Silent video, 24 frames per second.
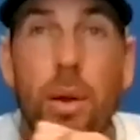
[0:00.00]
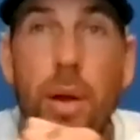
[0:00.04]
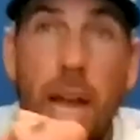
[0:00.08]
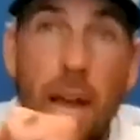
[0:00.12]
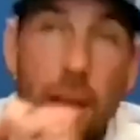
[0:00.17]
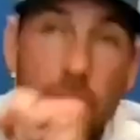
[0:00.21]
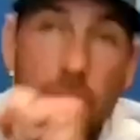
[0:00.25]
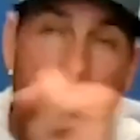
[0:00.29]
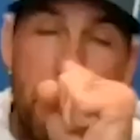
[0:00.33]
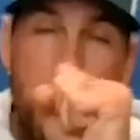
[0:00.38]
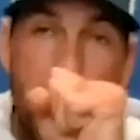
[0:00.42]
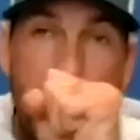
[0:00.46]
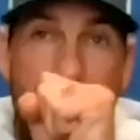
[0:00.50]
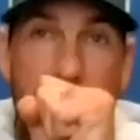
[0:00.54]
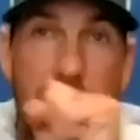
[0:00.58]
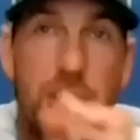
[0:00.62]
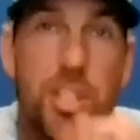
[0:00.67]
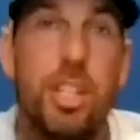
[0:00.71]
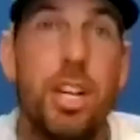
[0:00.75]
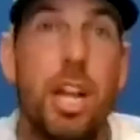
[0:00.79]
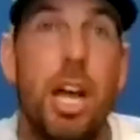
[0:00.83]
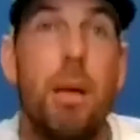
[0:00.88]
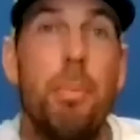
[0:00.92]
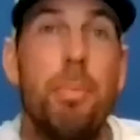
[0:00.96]
and how they matched
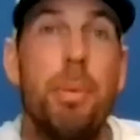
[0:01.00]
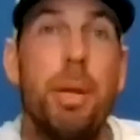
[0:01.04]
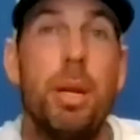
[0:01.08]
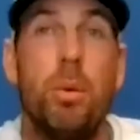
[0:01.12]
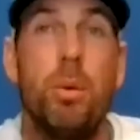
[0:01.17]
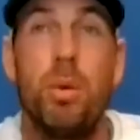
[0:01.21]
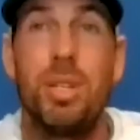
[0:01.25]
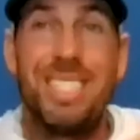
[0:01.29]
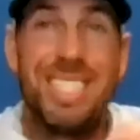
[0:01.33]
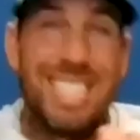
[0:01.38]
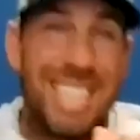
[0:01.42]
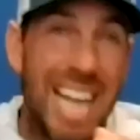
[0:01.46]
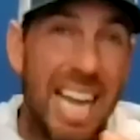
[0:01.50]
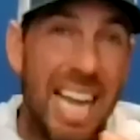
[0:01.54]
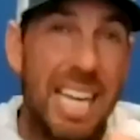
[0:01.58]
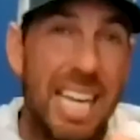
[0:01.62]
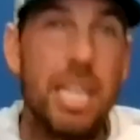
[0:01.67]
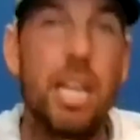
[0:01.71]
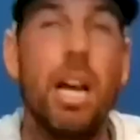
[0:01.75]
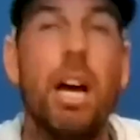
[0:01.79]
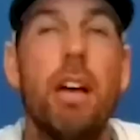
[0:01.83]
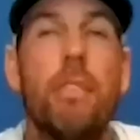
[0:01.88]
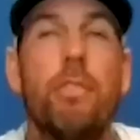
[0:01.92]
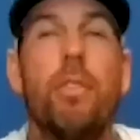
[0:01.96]
it up, and it was tight
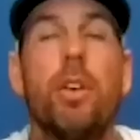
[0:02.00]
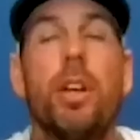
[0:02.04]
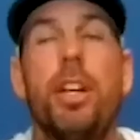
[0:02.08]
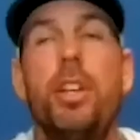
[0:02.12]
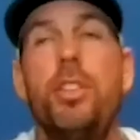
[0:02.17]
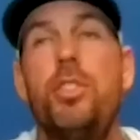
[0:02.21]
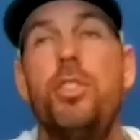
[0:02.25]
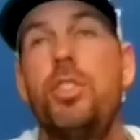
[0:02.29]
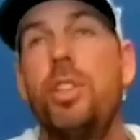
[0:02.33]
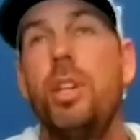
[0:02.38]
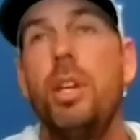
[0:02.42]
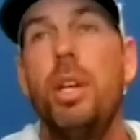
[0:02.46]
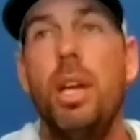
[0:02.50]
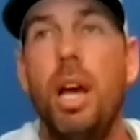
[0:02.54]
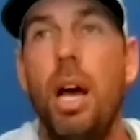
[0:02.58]
coverage.